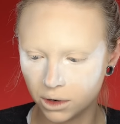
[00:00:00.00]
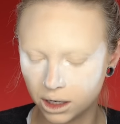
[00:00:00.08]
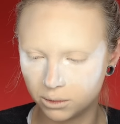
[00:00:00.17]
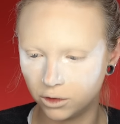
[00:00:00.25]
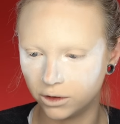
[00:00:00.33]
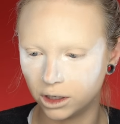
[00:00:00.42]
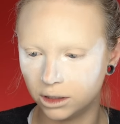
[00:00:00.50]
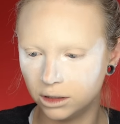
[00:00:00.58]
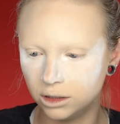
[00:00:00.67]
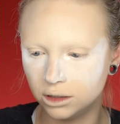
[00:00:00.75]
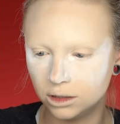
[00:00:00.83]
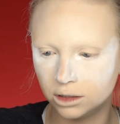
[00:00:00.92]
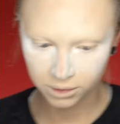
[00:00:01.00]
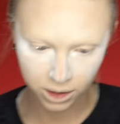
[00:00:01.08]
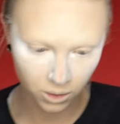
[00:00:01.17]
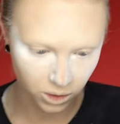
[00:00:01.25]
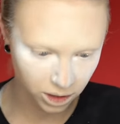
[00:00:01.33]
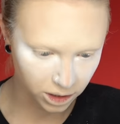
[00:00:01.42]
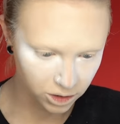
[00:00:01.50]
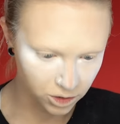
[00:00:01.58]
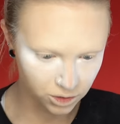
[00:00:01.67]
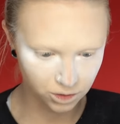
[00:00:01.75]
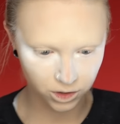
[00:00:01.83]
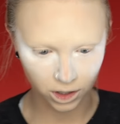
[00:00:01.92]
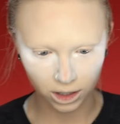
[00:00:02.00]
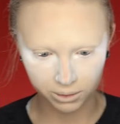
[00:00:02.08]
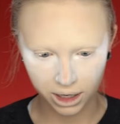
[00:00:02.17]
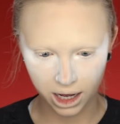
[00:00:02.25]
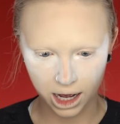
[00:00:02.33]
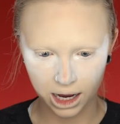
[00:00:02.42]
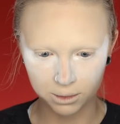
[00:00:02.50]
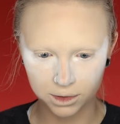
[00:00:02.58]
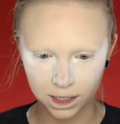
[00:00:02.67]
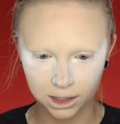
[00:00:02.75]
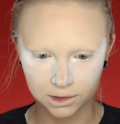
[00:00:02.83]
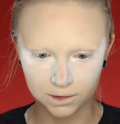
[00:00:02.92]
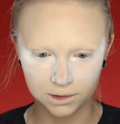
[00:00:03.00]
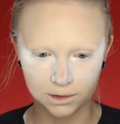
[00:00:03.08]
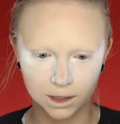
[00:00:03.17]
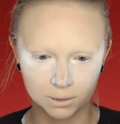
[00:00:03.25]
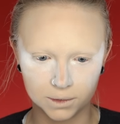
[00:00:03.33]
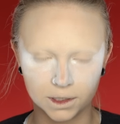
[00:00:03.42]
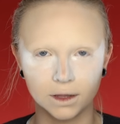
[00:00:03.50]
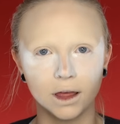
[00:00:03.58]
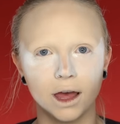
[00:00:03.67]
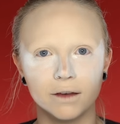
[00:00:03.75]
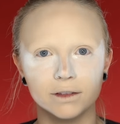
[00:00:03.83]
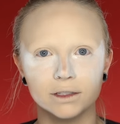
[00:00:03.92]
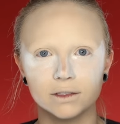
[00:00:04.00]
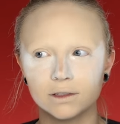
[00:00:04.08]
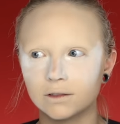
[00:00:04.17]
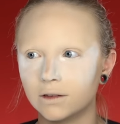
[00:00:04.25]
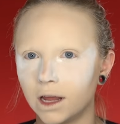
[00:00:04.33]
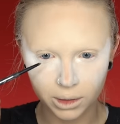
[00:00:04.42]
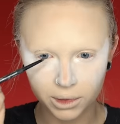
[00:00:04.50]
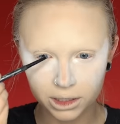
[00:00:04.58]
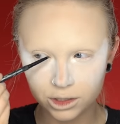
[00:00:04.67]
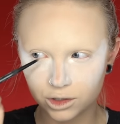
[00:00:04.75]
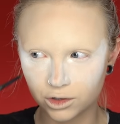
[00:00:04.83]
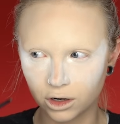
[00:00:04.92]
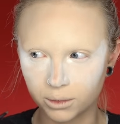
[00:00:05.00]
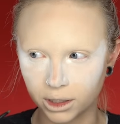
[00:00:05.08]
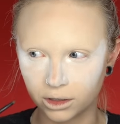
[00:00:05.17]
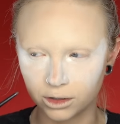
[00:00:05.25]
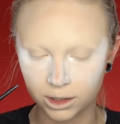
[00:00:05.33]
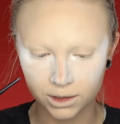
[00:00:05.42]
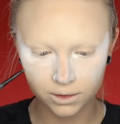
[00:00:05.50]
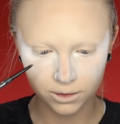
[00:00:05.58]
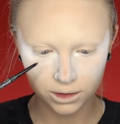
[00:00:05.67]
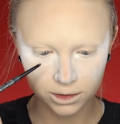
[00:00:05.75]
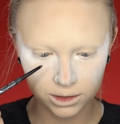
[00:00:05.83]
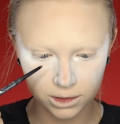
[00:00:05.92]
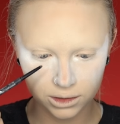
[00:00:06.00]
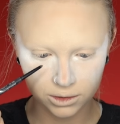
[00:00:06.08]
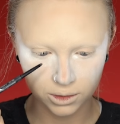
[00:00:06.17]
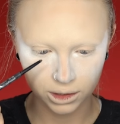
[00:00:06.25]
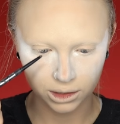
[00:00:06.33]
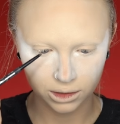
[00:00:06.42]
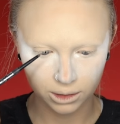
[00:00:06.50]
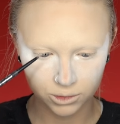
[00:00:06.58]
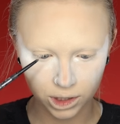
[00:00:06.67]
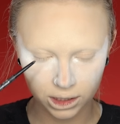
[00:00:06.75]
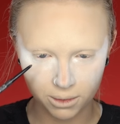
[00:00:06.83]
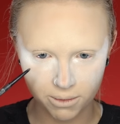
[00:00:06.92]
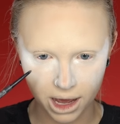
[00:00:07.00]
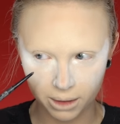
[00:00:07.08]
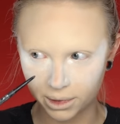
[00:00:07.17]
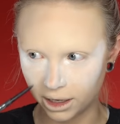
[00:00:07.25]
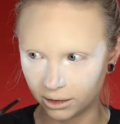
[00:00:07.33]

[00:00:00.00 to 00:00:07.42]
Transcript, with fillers: We're gonna move on. I'm gonna work on drawing my eyebrows up to the heavens. Maybe I should draw my crease first so I can, I'm trying to map